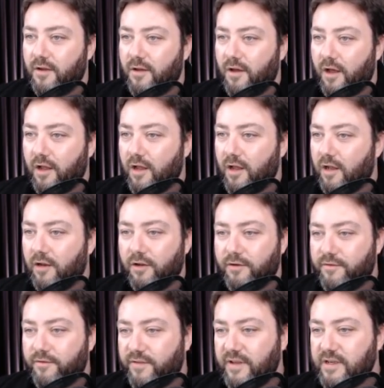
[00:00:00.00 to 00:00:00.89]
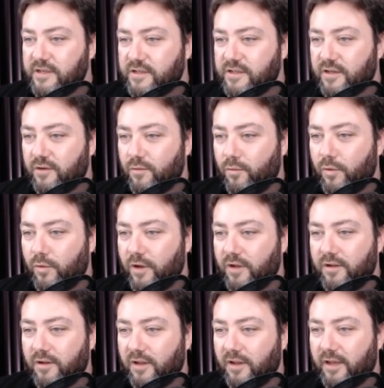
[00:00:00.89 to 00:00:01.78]
a lot of these
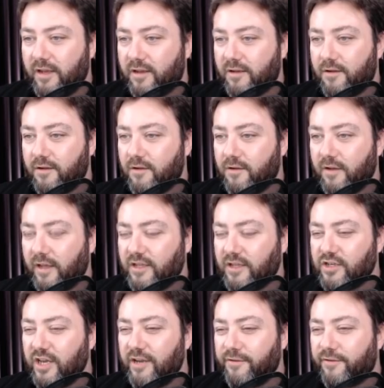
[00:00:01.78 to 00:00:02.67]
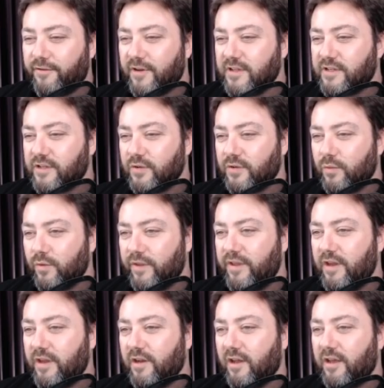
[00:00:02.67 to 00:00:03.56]
were like Jada Franson,
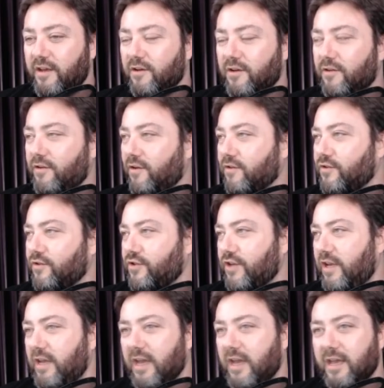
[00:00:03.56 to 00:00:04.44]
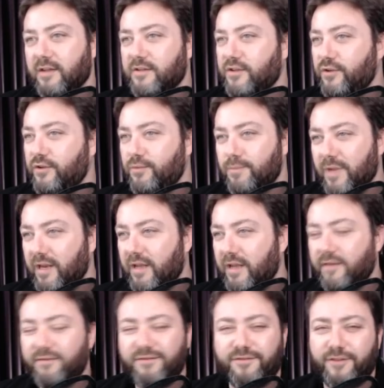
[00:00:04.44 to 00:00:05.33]
whether you like it or not, she had 2
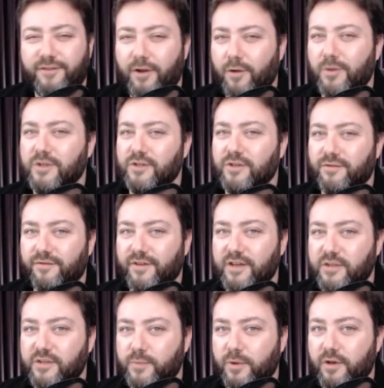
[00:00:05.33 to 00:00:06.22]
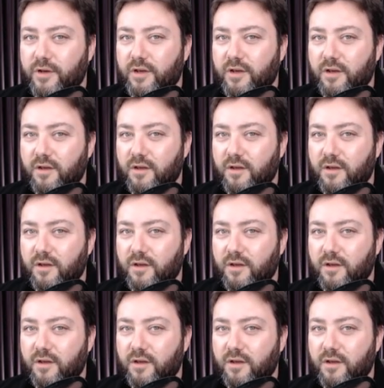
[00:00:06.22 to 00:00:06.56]
million followers on Facebook.